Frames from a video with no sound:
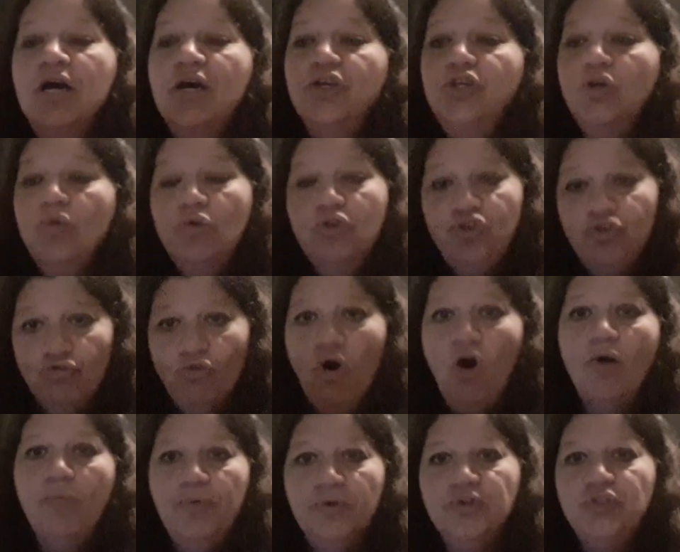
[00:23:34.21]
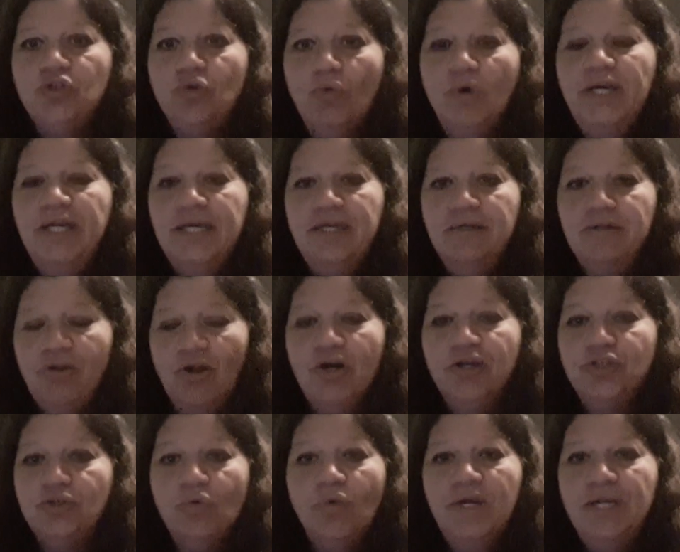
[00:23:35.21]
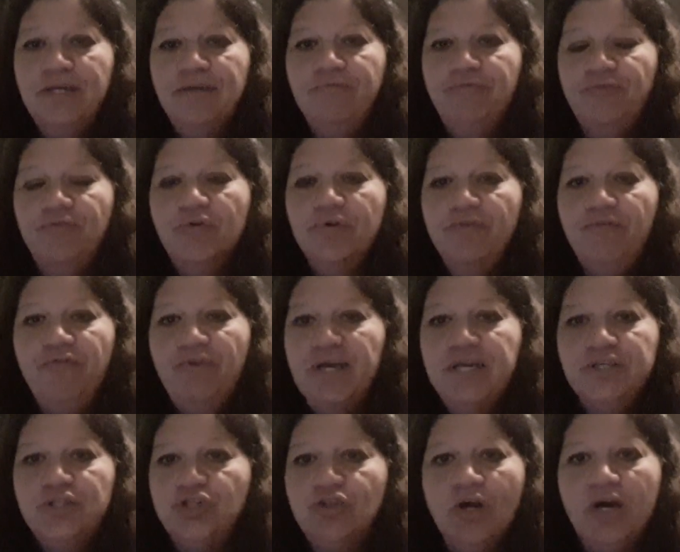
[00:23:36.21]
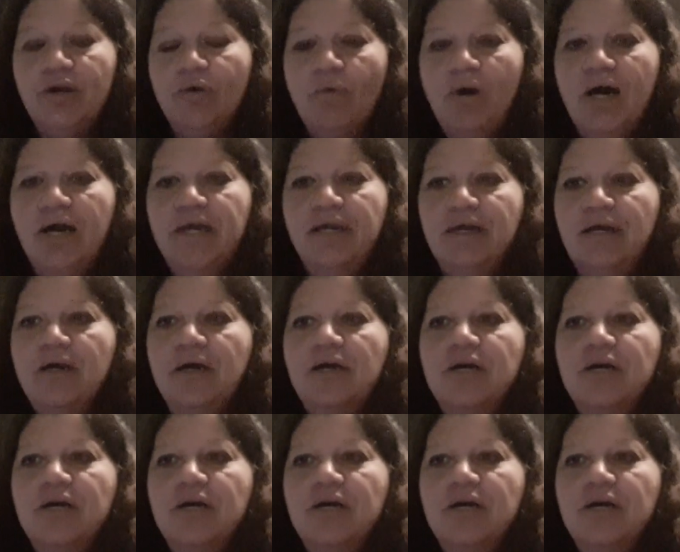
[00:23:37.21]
you would drop 20 feet straight away.